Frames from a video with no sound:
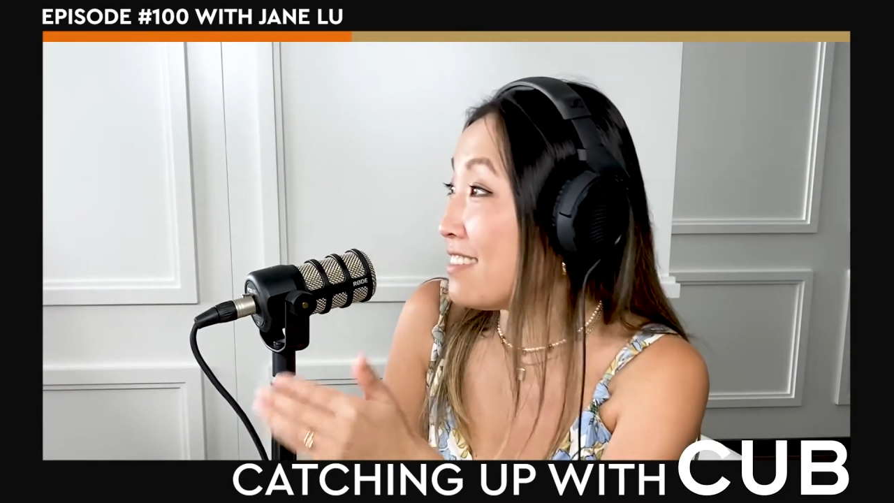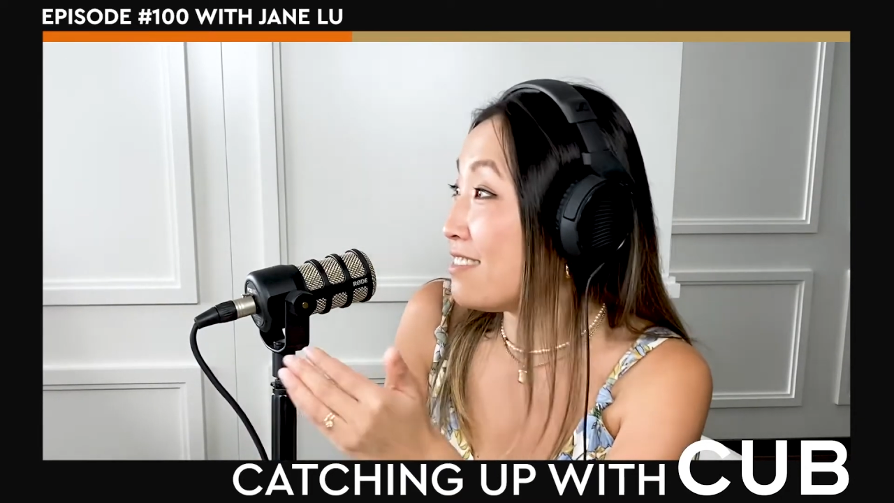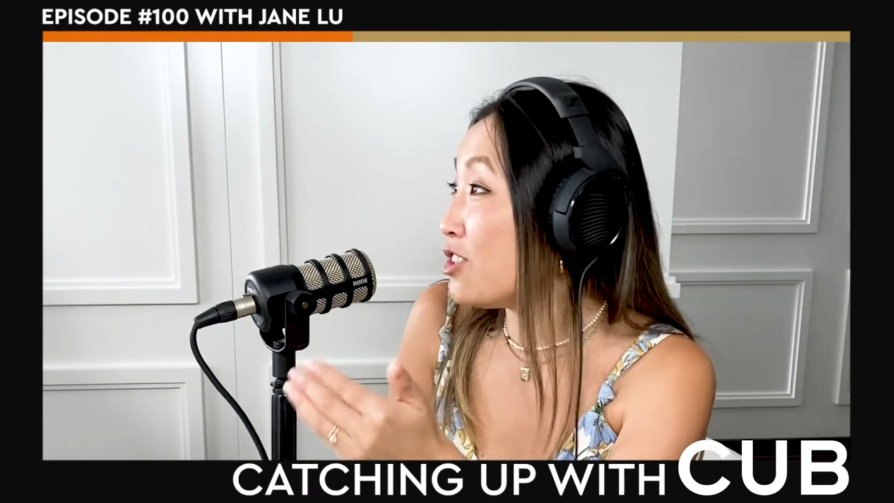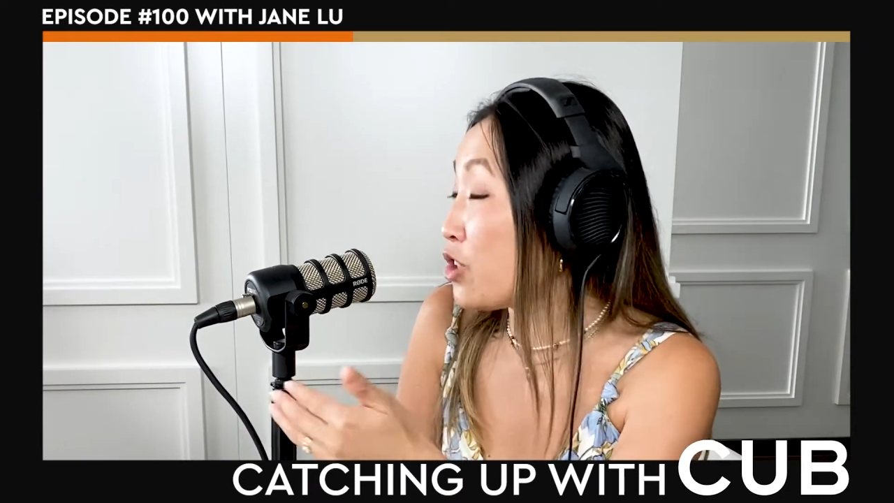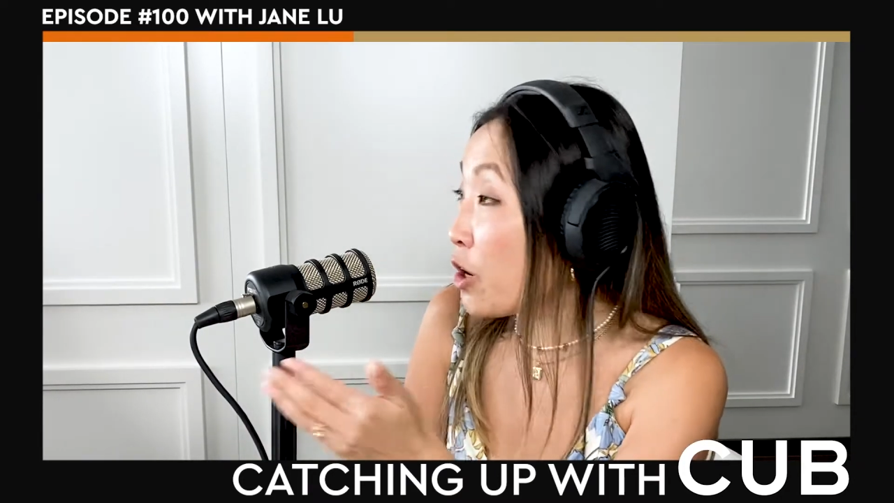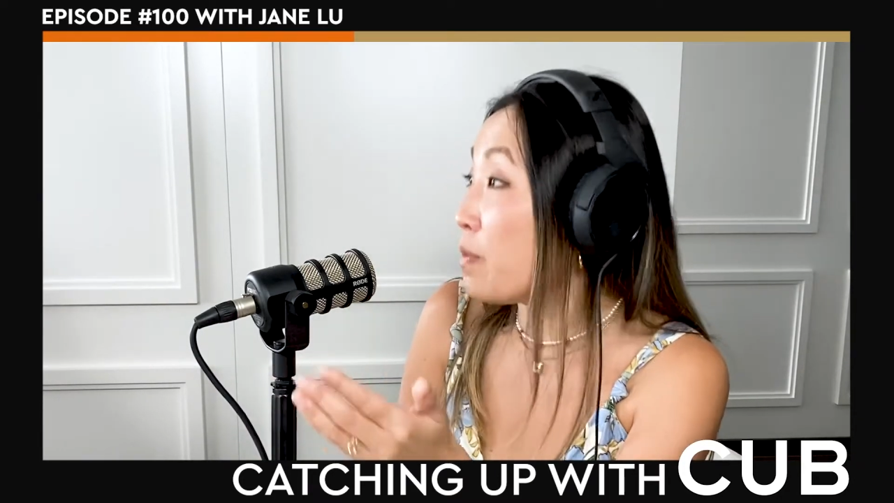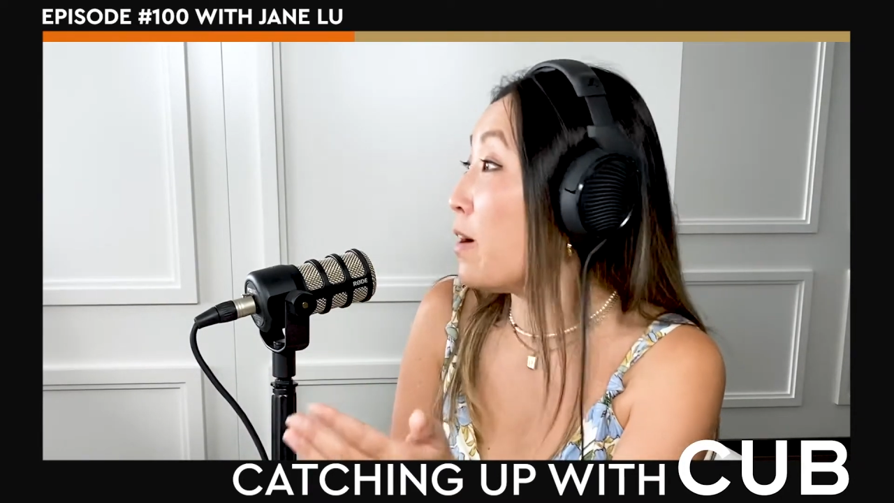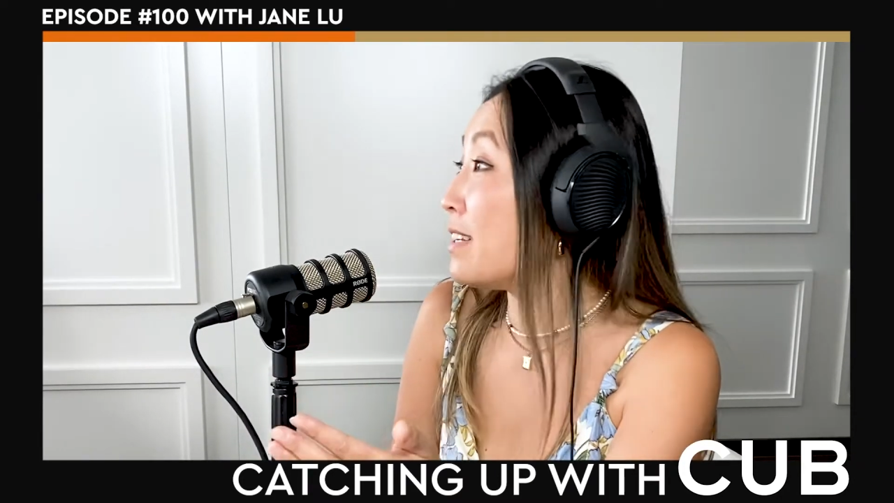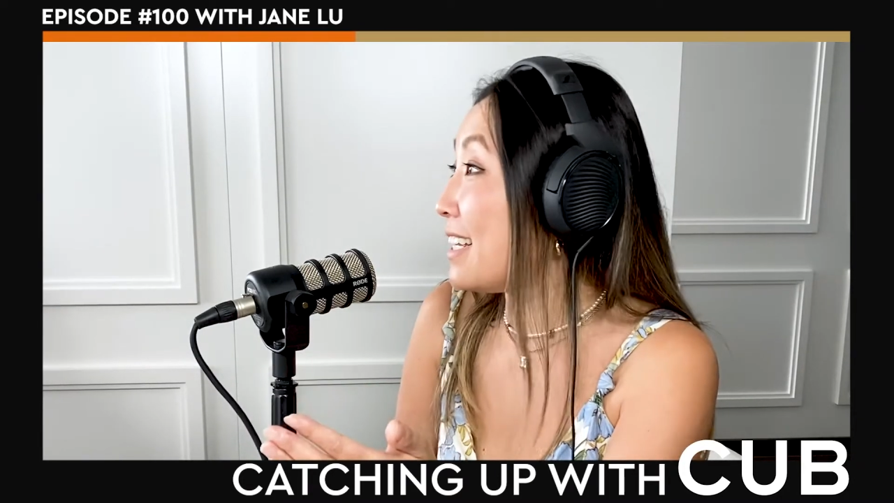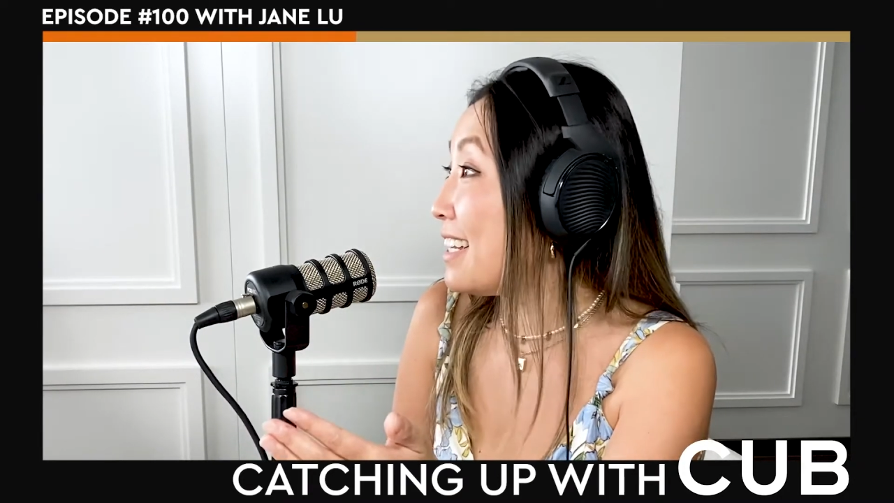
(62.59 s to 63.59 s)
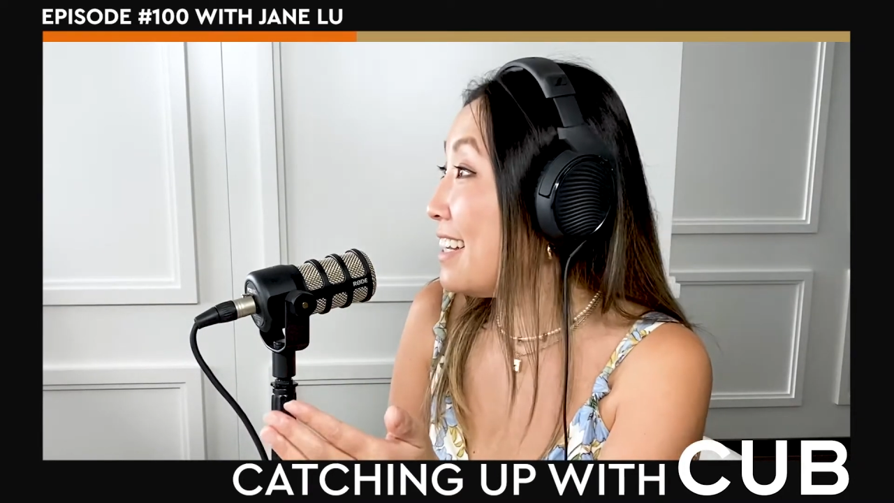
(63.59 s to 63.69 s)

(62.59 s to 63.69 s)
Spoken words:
Showpo.